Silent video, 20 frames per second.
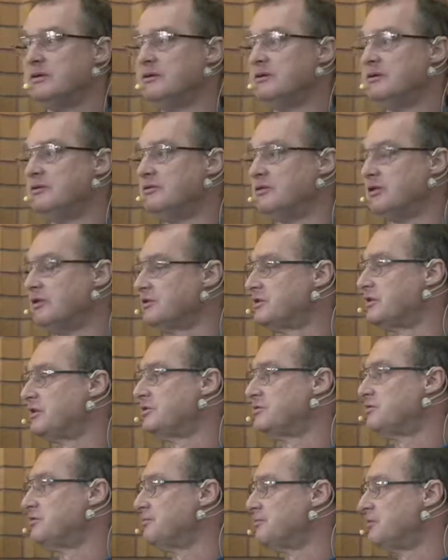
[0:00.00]
God's
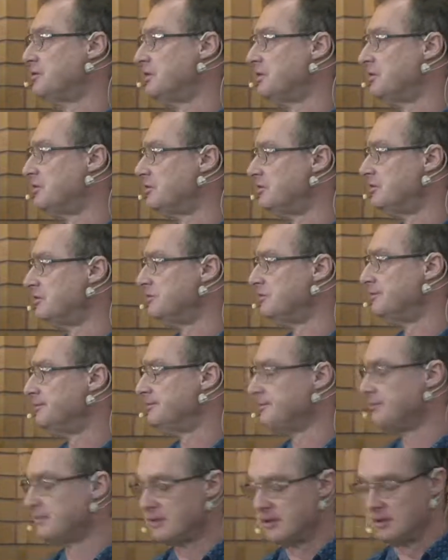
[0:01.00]
angels will protect you.
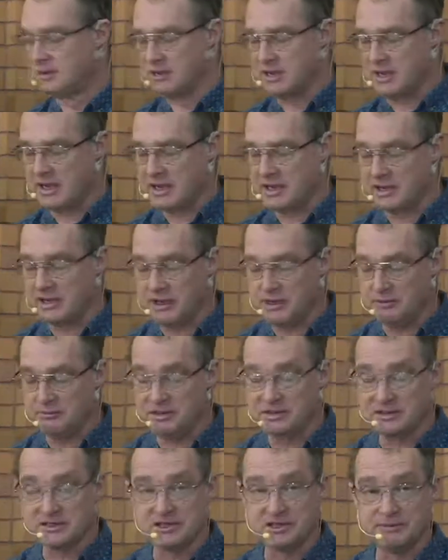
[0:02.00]
And here
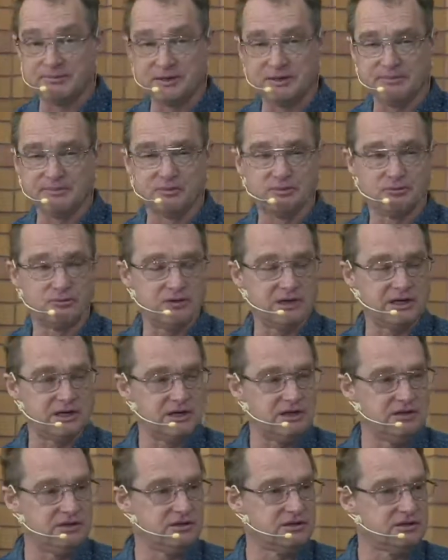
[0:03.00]
we see people
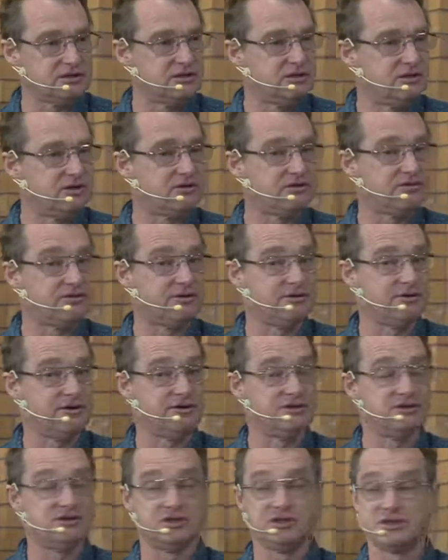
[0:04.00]
recognizing the authority
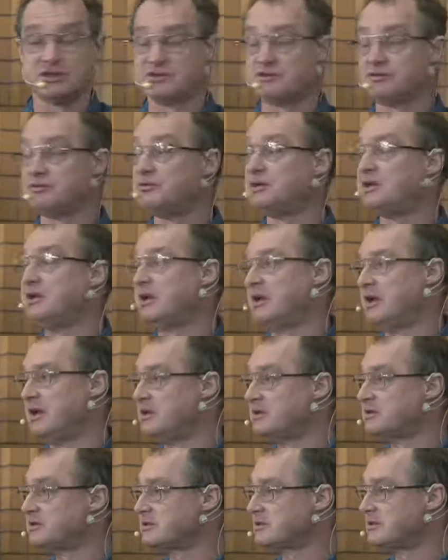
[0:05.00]
that Jesus already
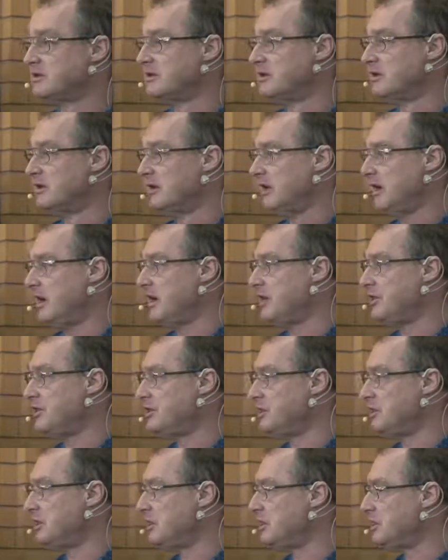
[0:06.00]
has and
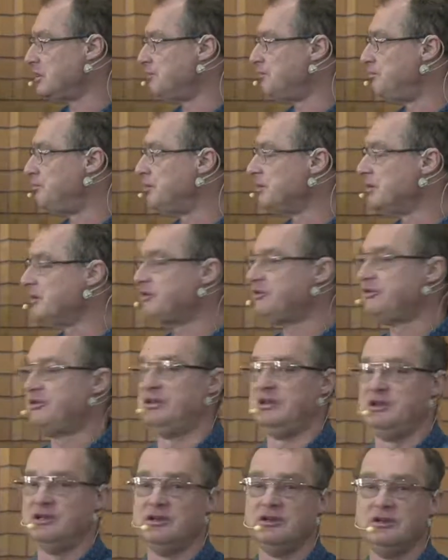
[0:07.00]
the
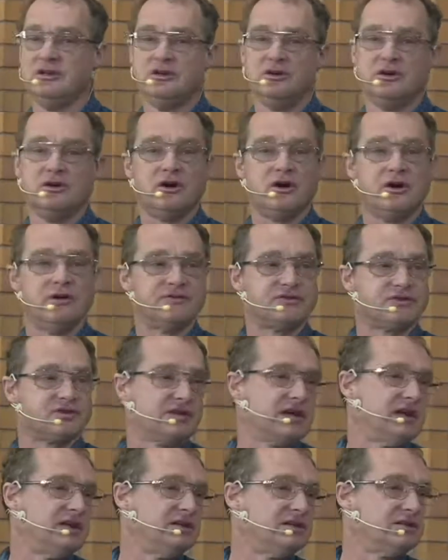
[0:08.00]
inability of
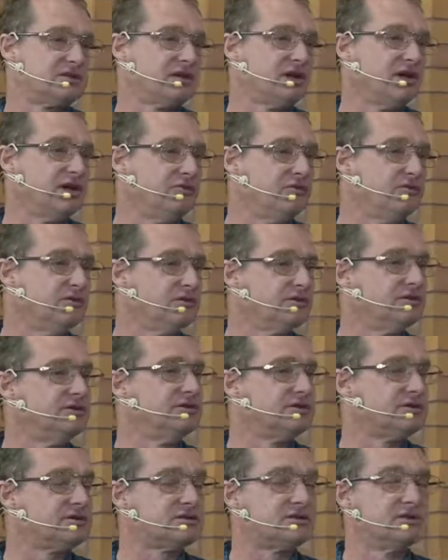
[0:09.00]
Satan's
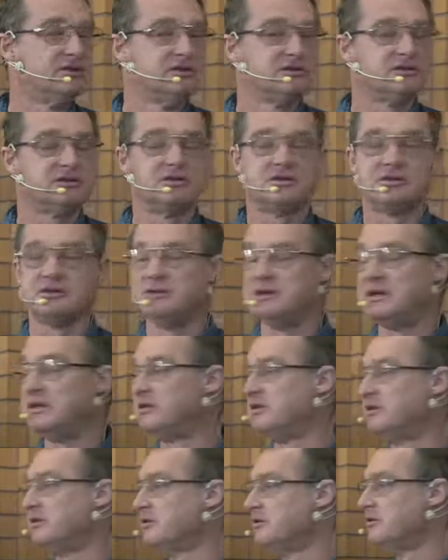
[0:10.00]
co-workers to do
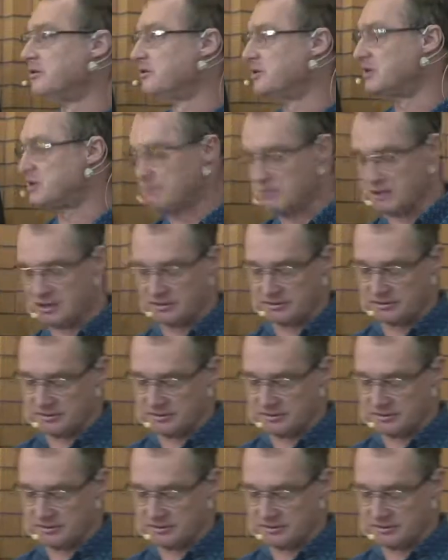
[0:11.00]
anything to hurt this bloke.